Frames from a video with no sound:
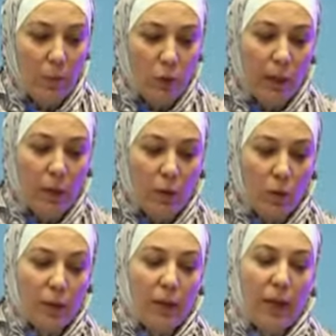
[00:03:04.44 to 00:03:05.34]
which
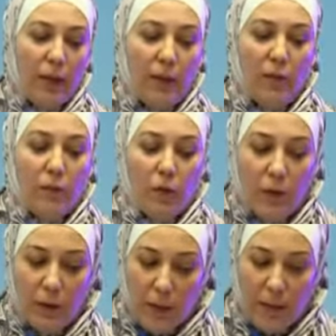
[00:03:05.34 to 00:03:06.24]
includes the
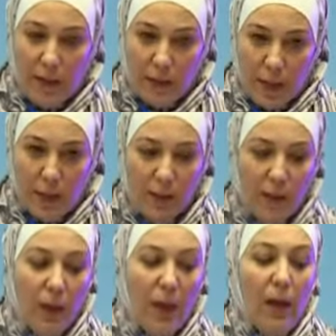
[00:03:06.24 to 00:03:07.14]
94 demand
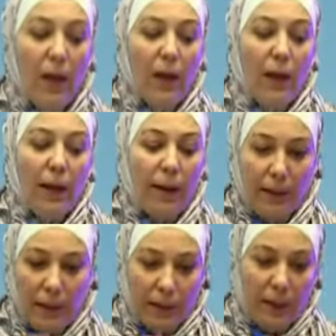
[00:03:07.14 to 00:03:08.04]
sites,
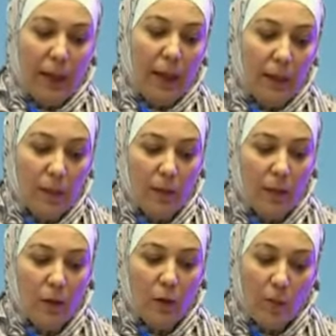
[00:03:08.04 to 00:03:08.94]
indicates
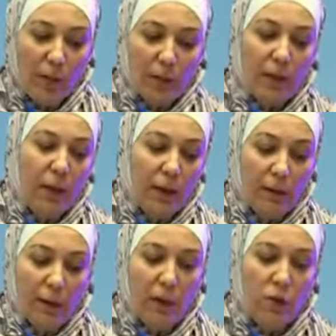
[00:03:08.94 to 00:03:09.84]
domestic,
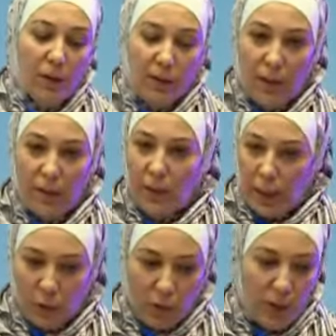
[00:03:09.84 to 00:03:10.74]
agriculture, industry,
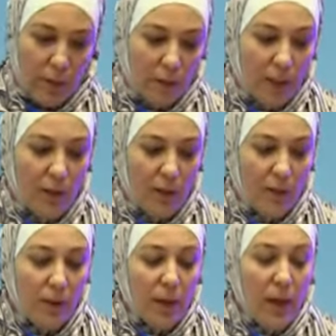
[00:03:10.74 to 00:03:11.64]
and tourism
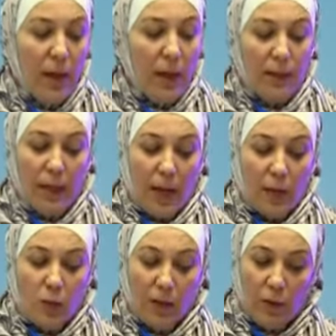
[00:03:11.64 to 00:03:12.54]
sectors. It
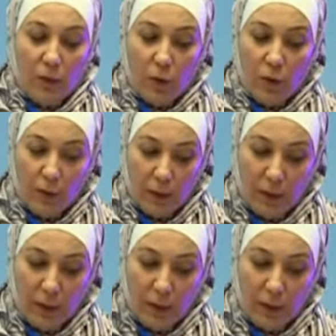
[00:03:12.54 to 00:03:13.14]
has 24